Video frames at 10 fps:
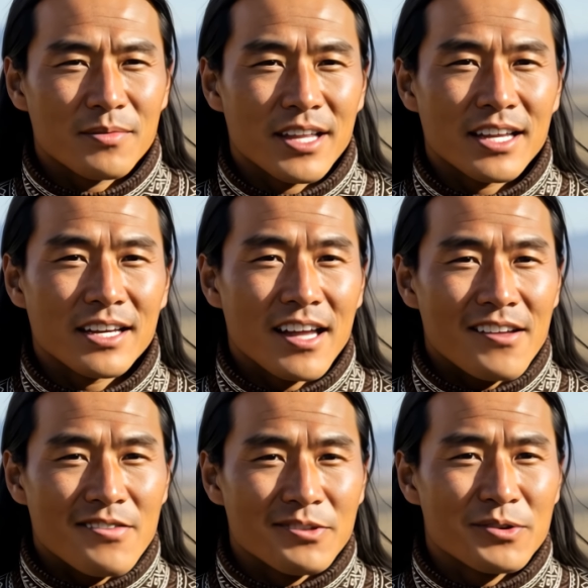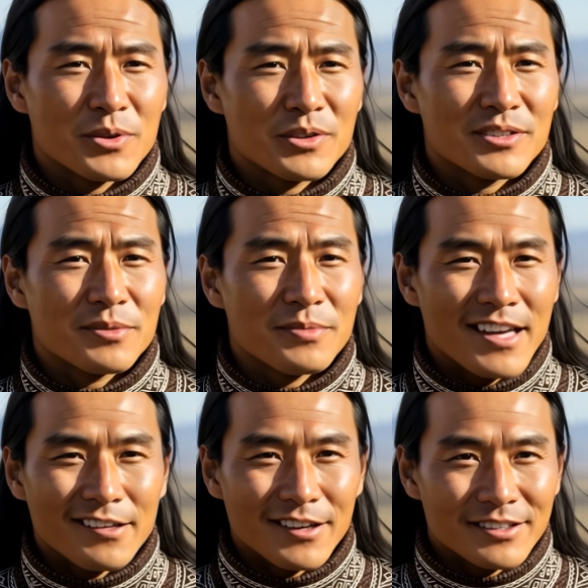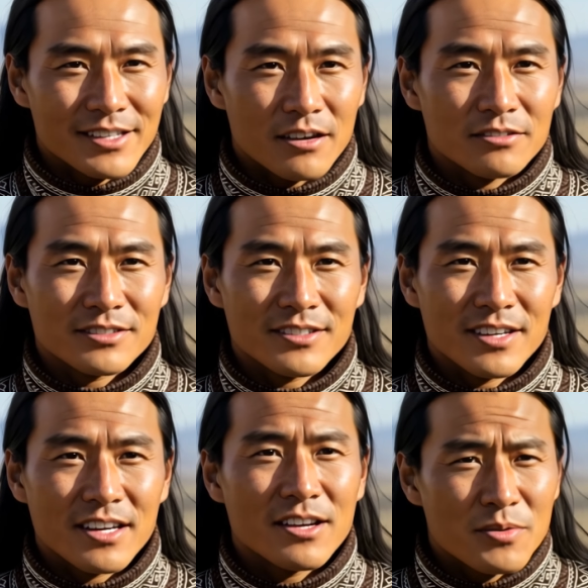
We cannot afford to weaken ourselves